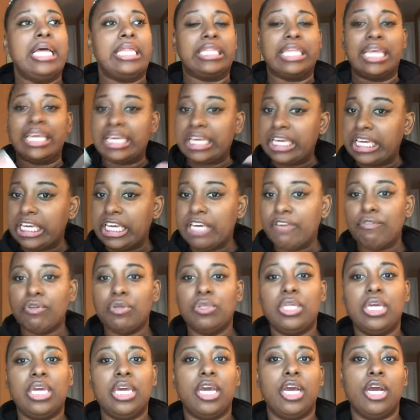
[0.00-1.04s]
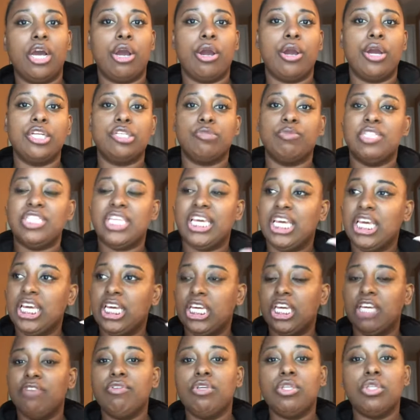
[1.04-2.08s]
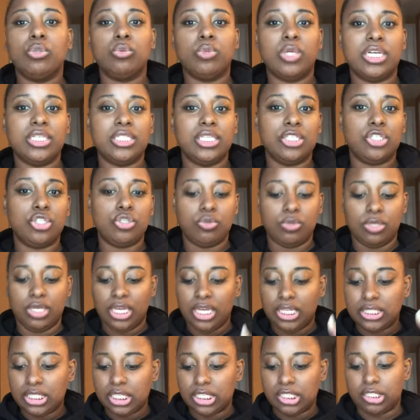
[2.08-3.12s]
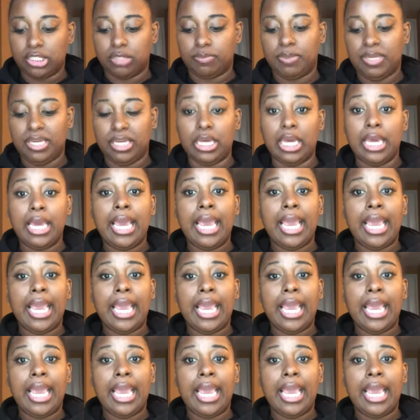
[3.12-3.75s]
They can give you the encouragement, they can give you the words that you need to speak